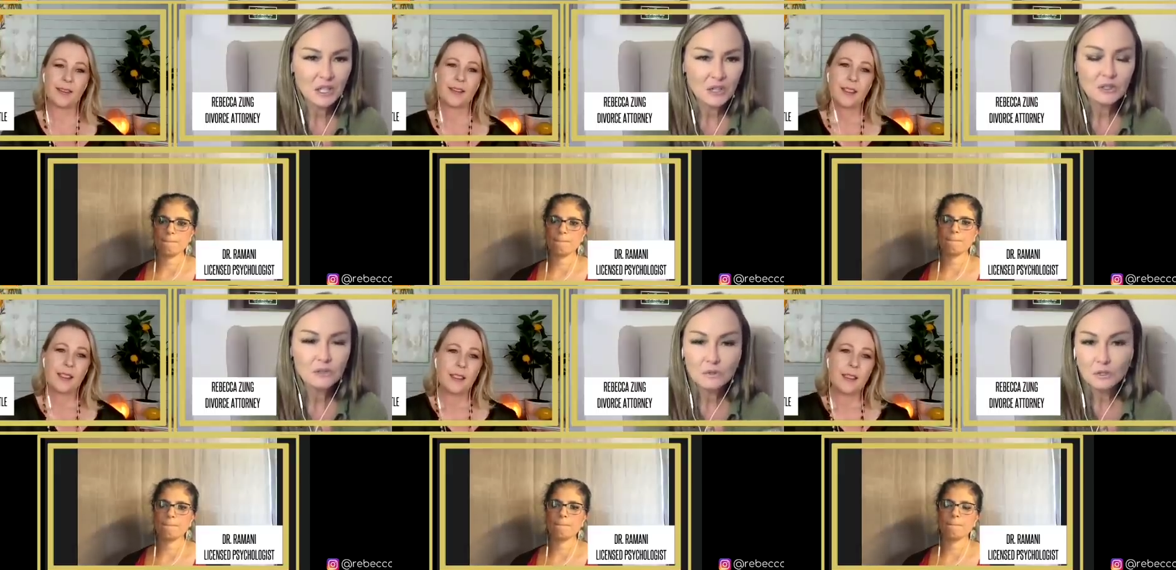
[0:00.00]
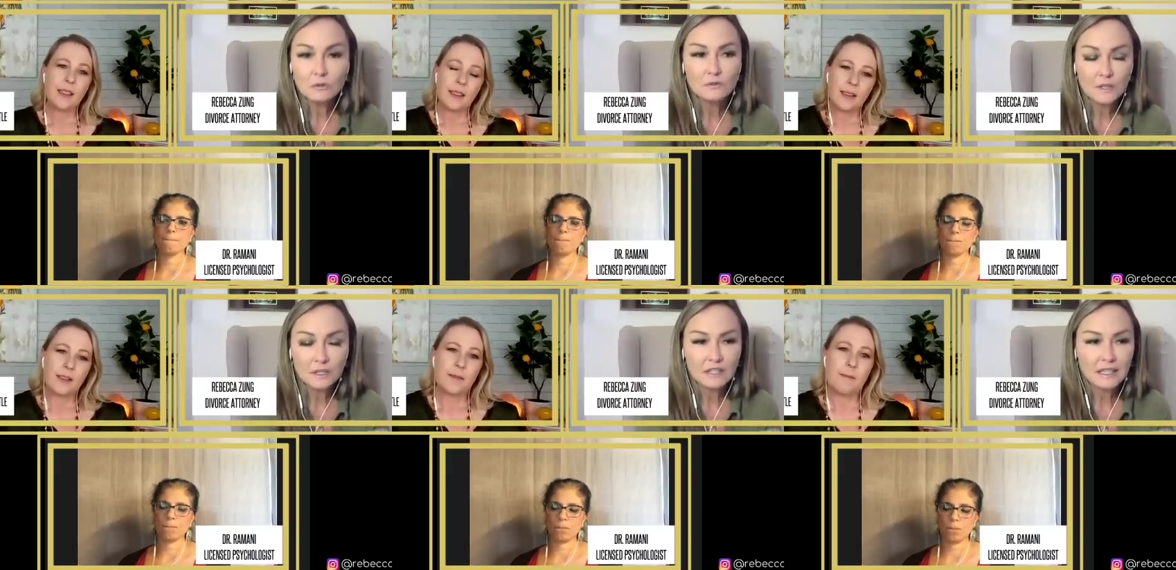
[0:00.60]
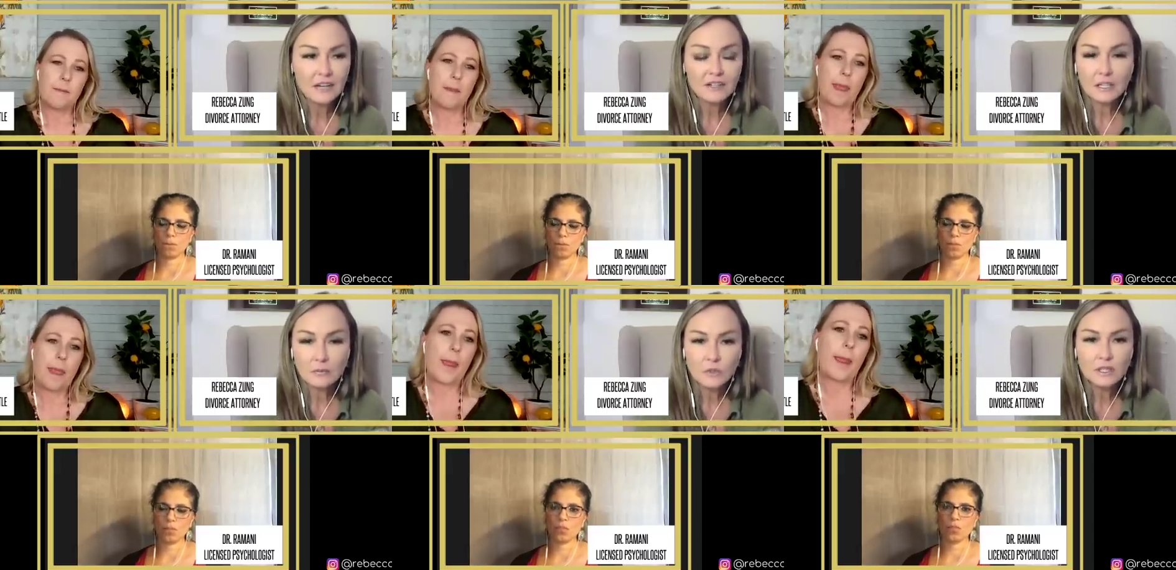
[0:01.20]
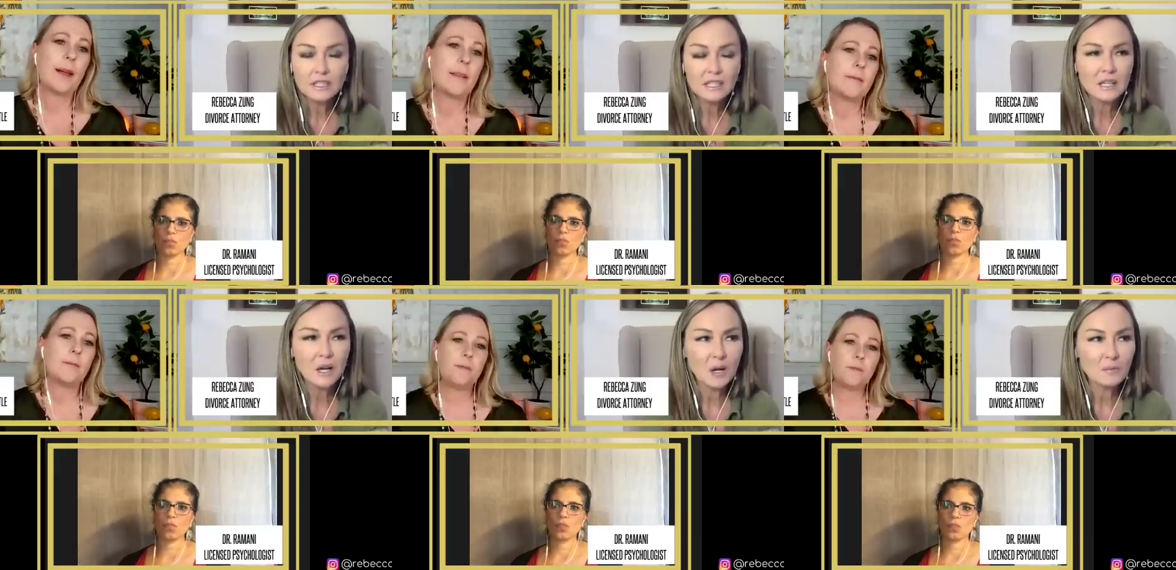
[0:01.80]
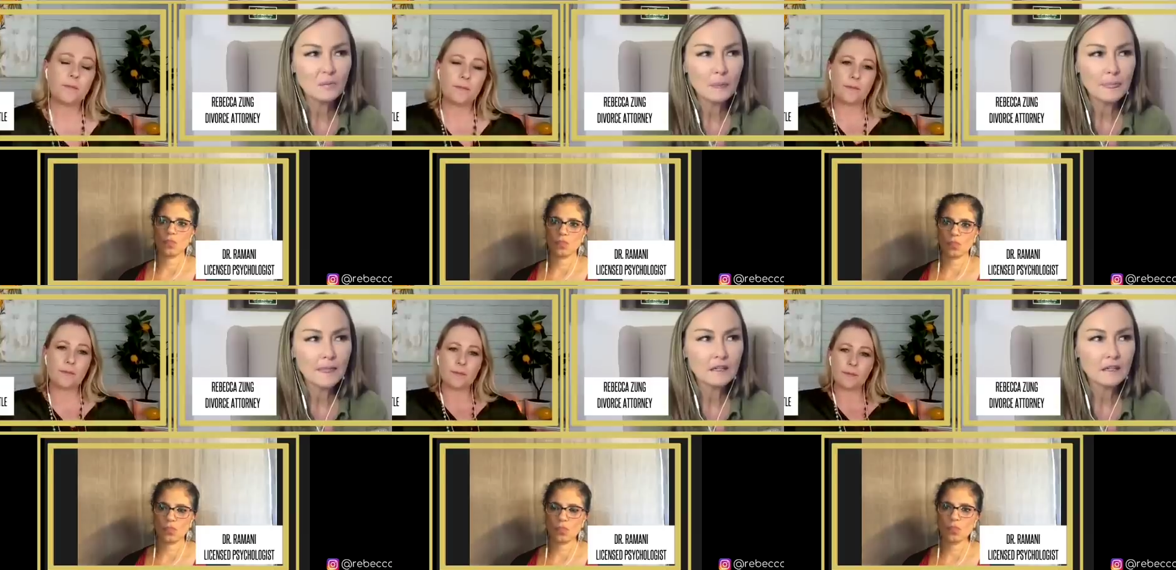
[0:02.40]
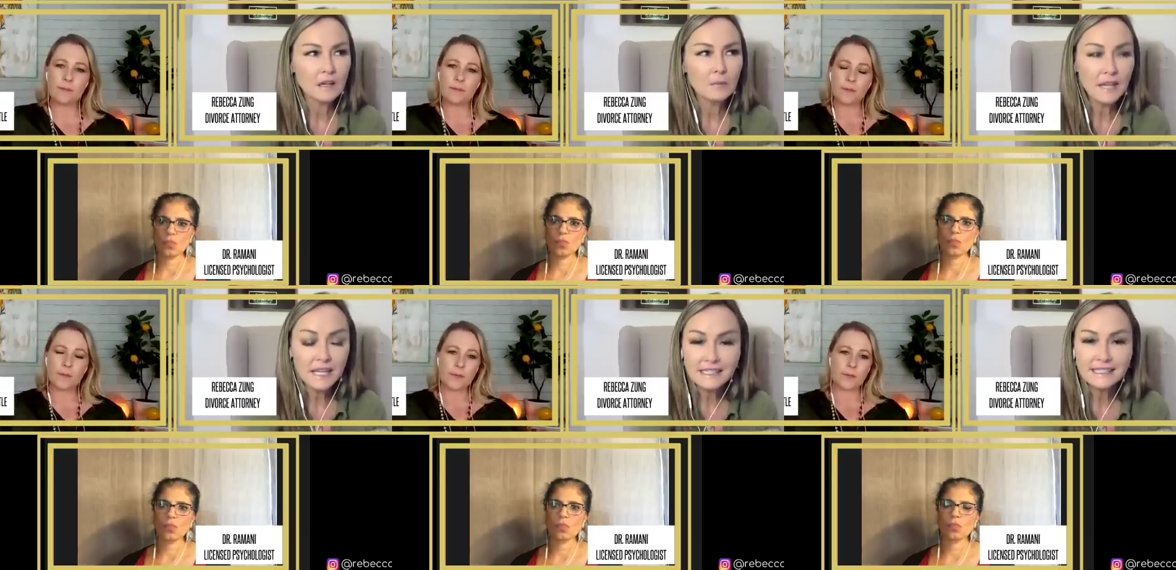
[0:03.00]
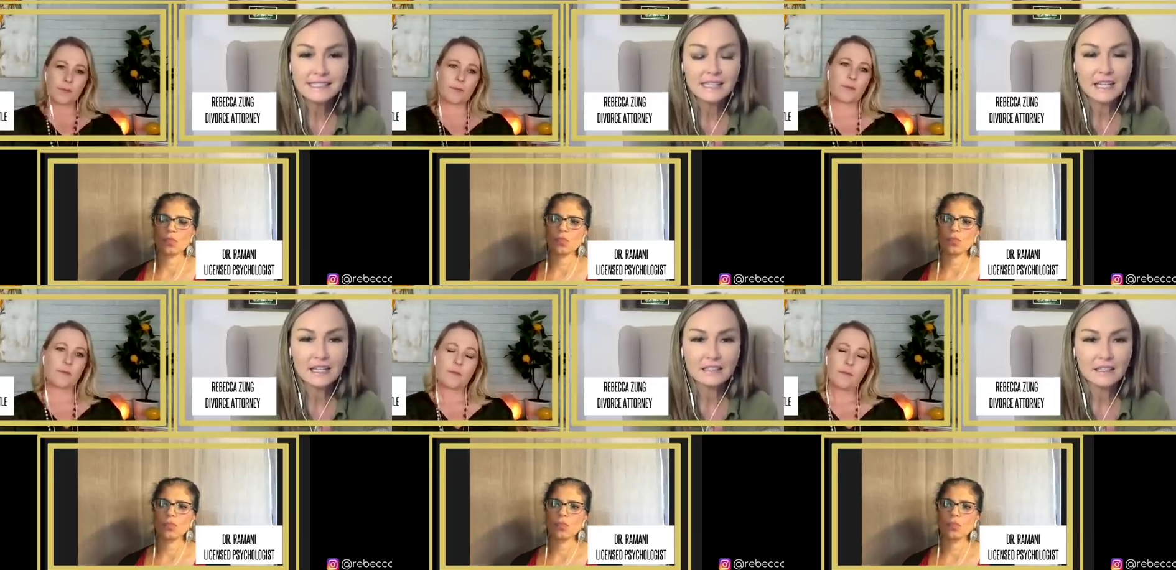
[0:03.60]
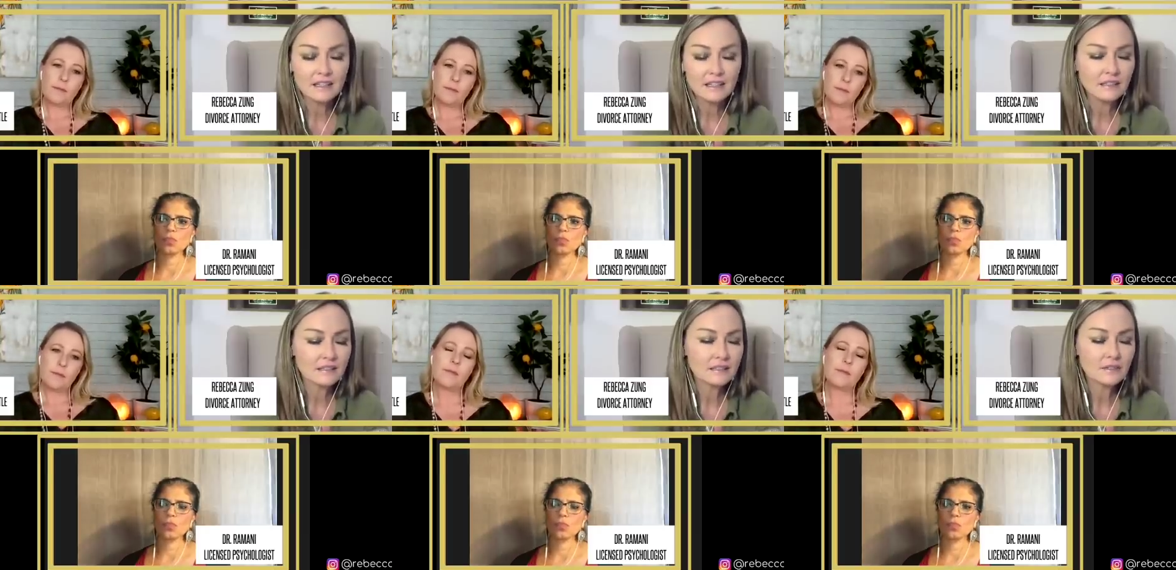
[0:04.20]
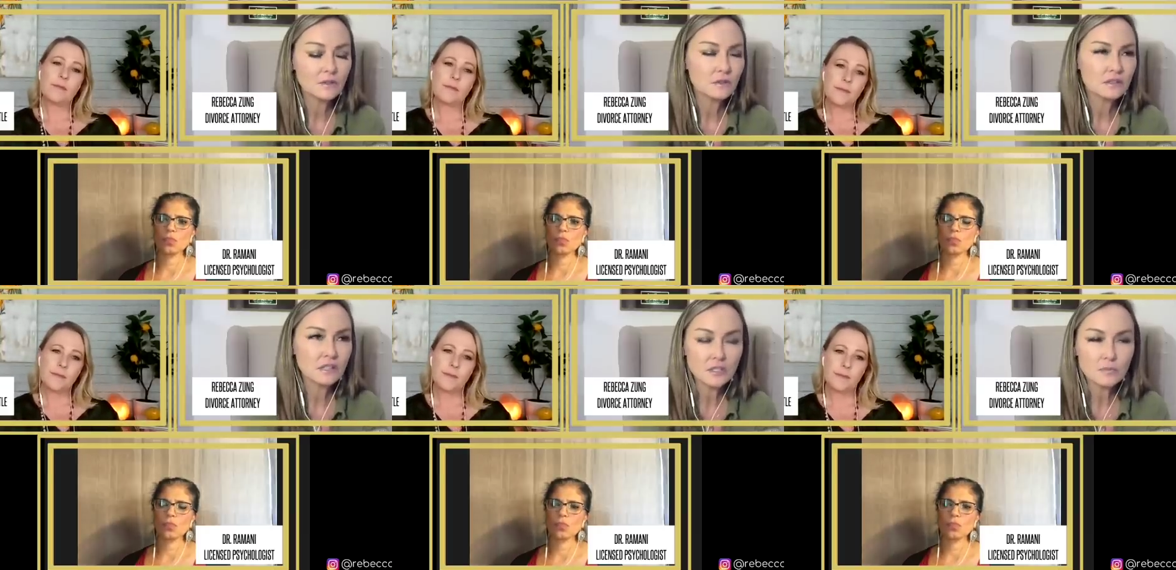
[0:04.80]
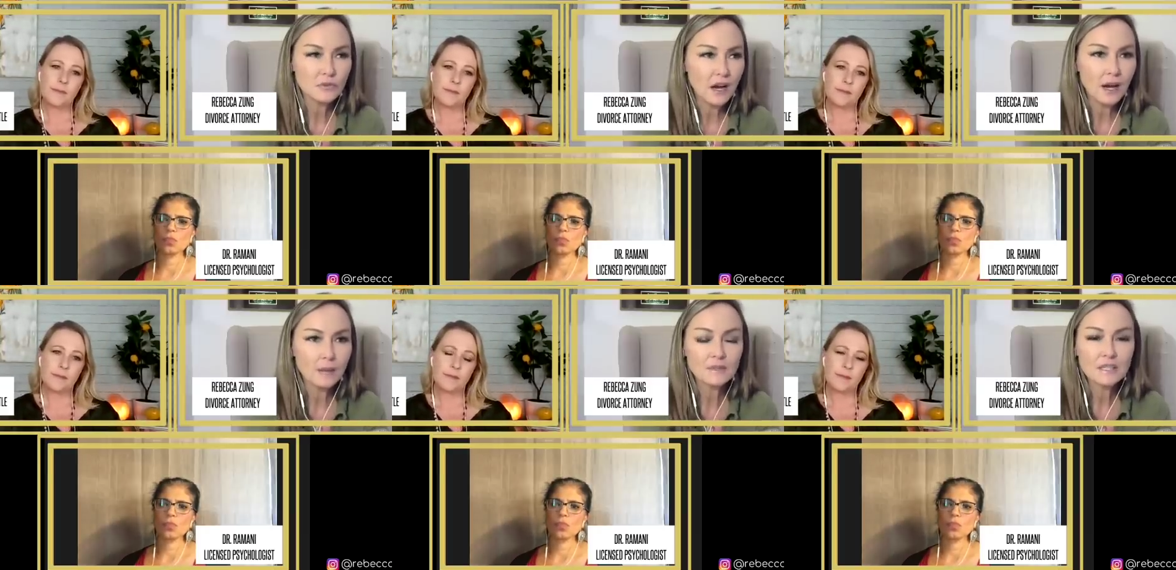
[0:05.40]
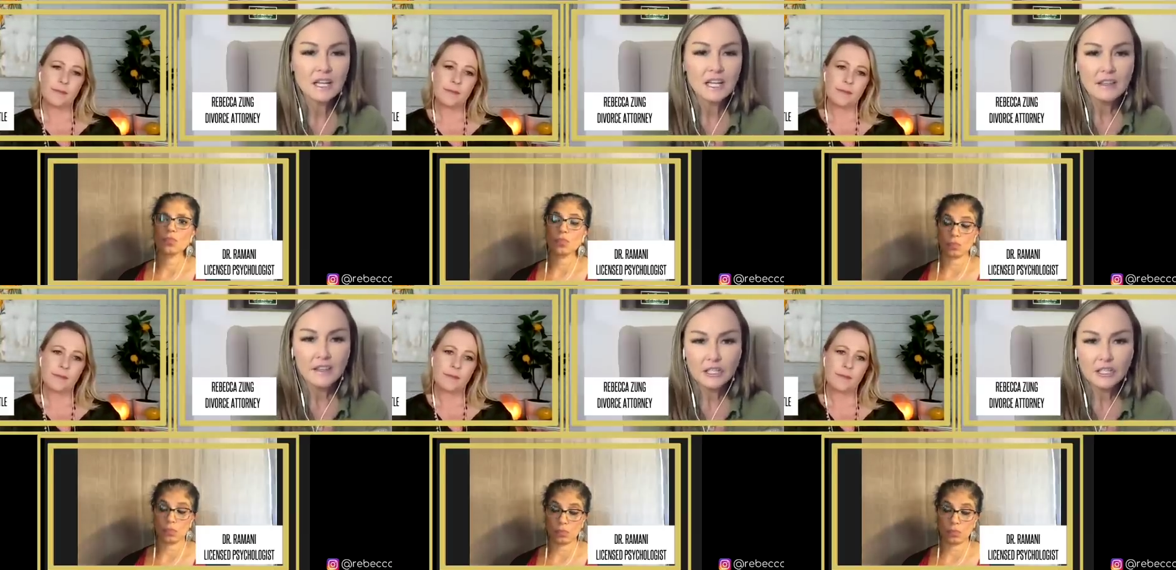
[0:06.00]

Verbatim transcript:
Speaker 1: you know you you figured it out and i'm really um, uh, amazed and and give you such props mm-hmm.